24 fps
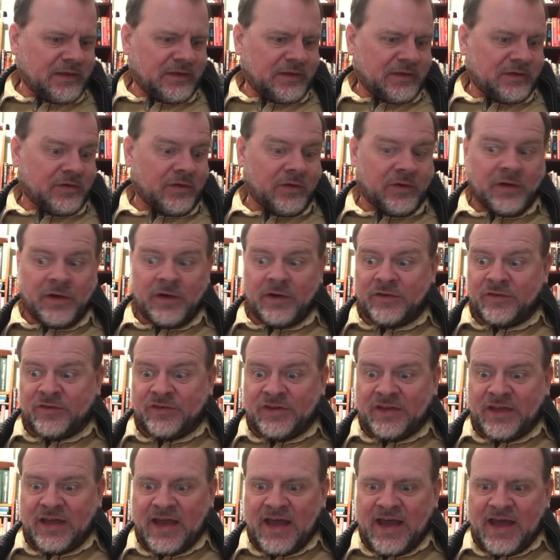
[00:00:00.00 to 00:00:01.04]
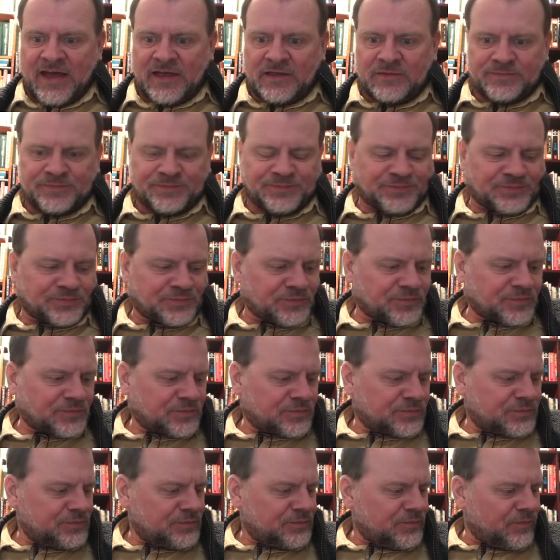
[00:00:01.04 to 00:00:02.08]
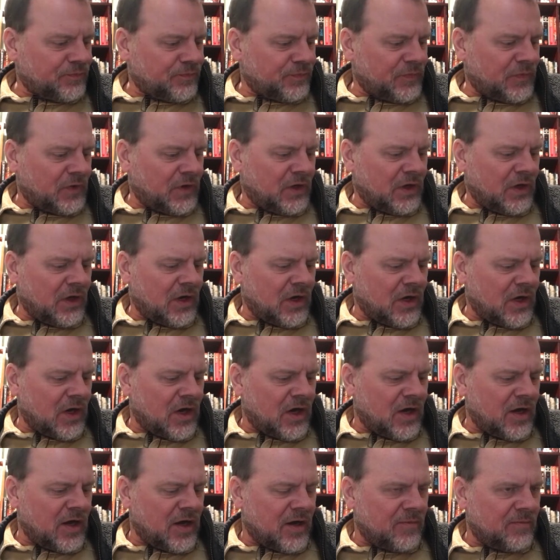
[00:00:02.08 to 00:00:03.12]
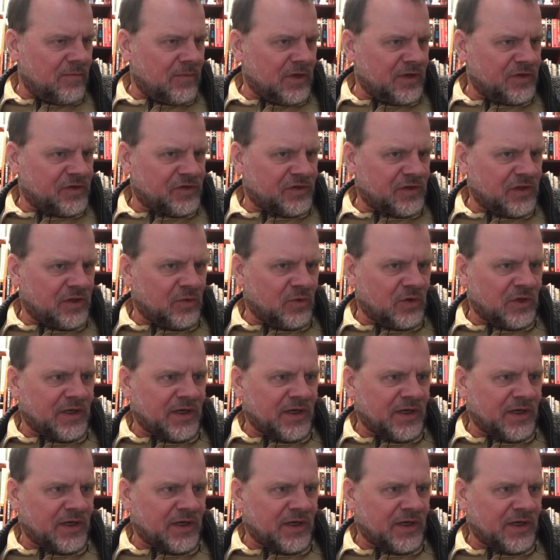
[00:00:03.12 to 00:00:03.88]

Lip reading: So there is that. Let's see what